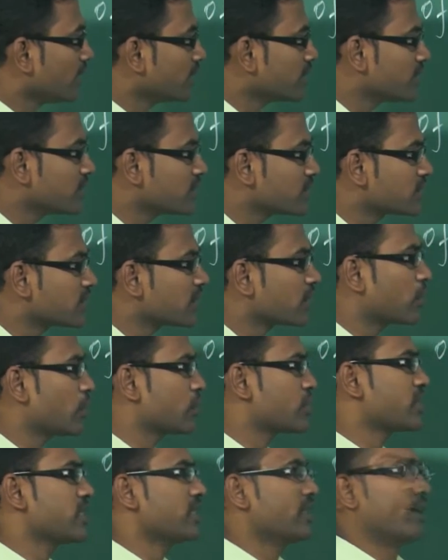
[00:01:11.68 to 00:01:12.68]
This is the
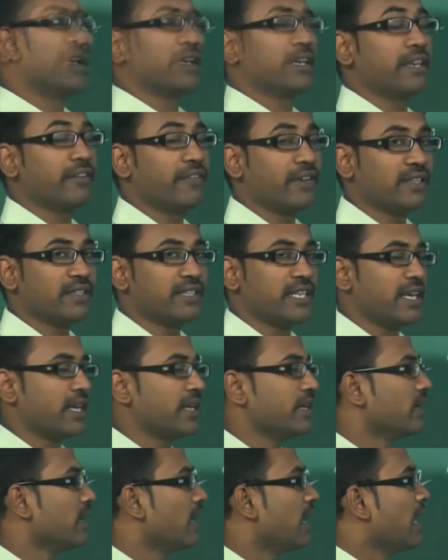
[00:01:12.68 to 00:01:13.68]
question given there.
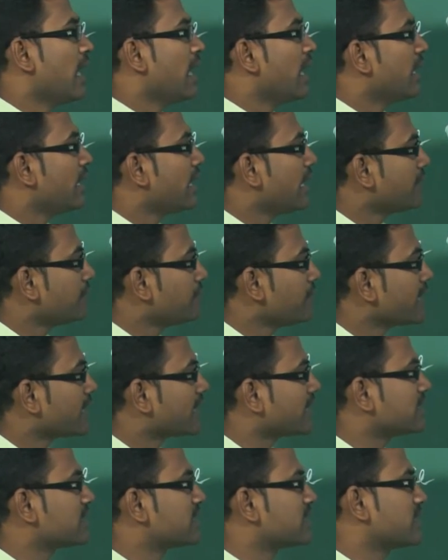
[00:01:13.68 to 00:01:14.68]
Let me
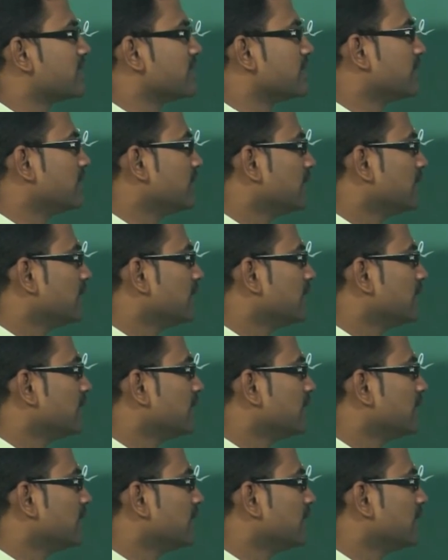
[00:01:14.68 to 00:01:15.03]
consider